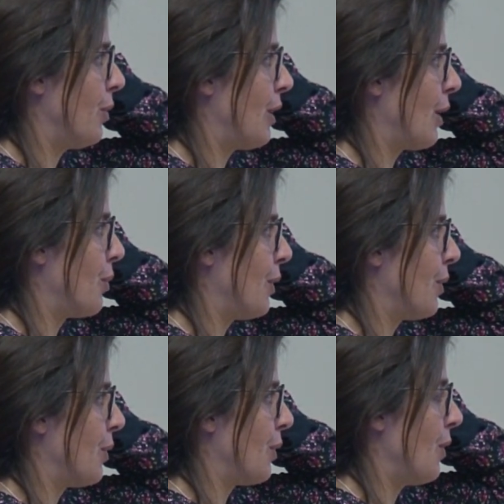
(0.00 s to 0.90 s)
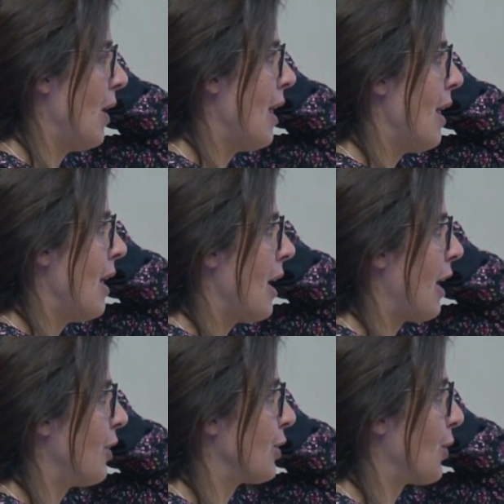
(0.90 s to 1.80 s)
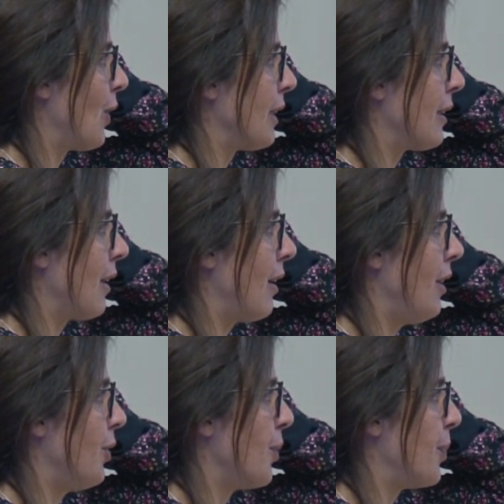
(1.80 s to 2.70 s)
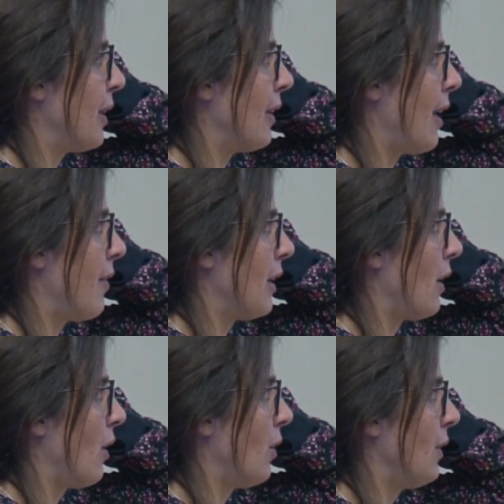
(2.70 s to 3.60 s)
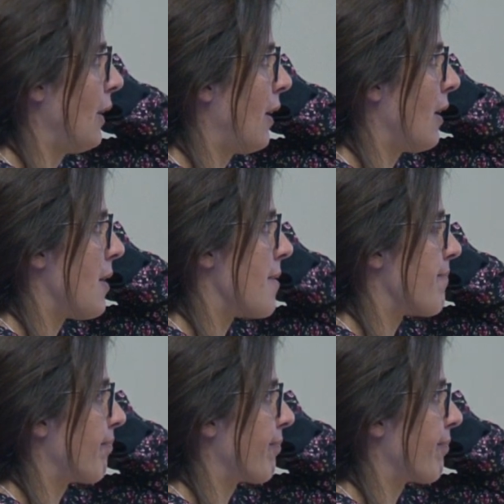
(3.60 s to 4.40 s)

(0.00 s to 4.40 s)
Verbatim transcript: that we do, no? And also at a European level, all the, um,